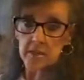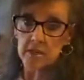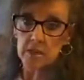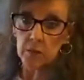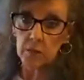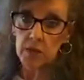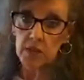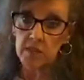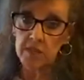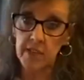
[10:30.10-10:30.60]
end,
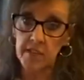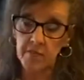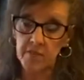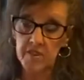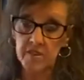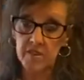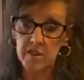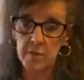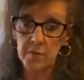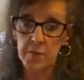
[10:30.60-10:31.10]
because I want to
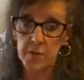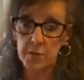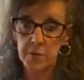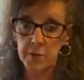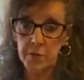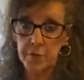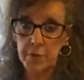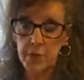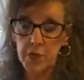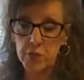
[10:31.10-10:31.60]
leave this stuff in the
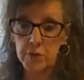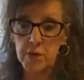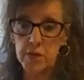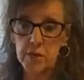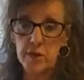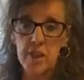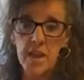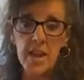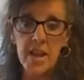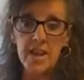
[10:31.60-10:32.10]

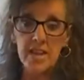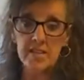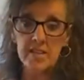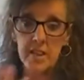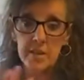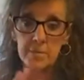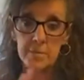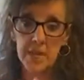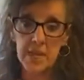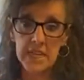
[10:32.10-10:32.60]
refrigerator,
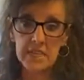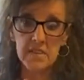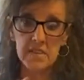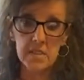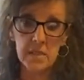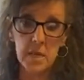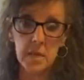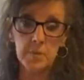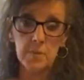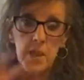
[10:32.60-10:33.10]
is I made
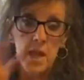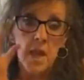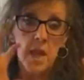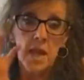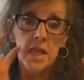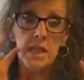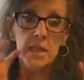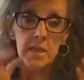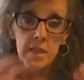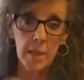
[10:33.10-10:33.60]
some
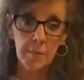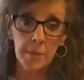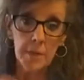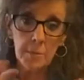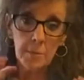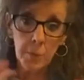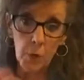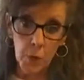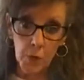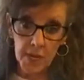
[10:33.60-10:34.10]

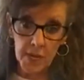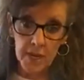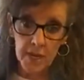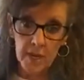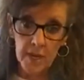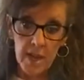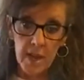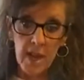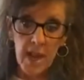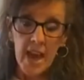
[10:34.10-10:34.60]
lemon
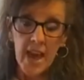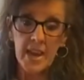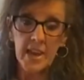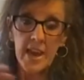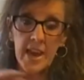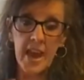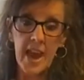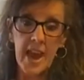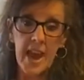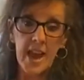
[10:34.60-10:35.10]
pudding,
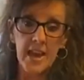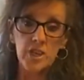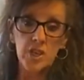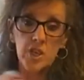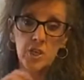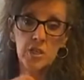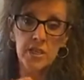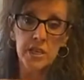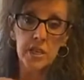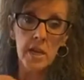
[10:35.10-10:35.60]
and I
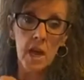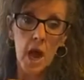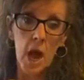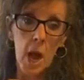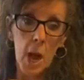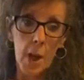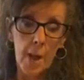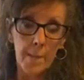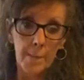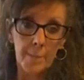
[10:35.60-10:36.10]
actually
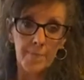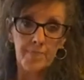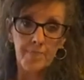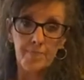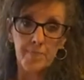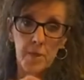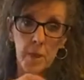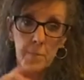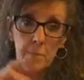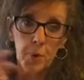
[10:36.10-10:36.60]

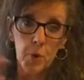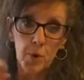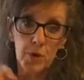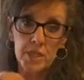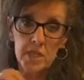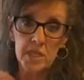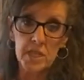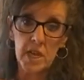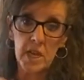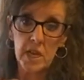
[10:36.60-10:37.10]

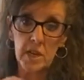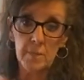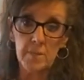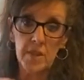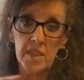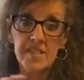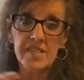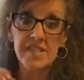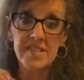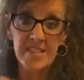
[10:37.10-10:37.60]
put
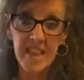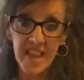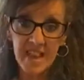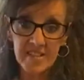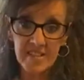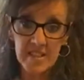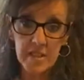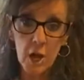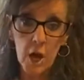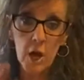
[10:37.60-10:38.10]

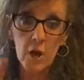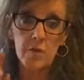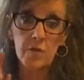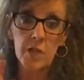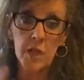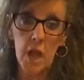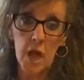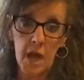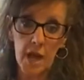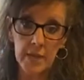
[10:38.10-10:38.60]
zest
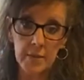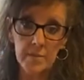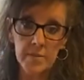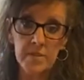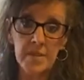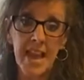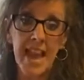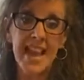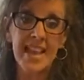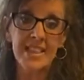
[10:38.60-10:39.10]
of
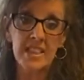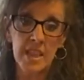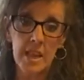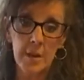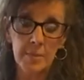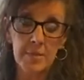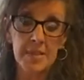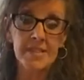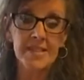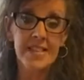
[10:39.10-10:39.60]
limes and
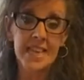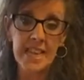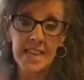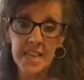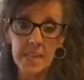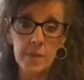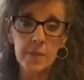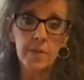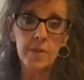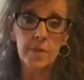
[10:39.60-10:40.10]
lemons
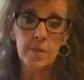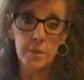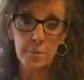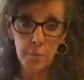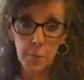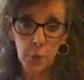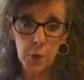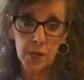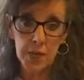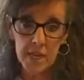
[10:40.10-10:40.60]
in
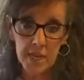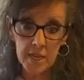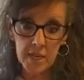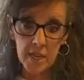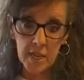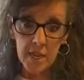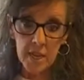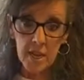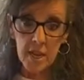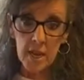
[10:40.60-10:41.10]
the pudding,
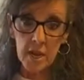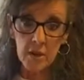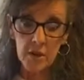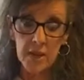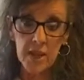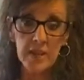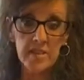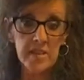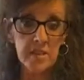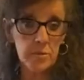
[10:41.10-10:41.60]

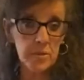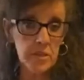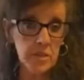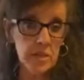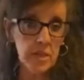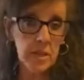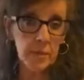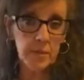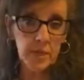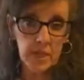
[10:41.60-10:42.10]
okay? So it's
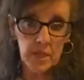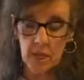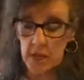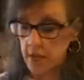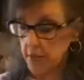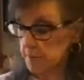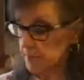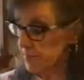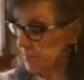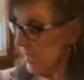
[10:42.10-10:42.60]
a lemon
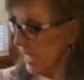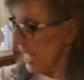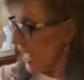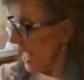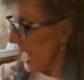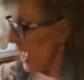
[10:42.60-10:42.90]
lime.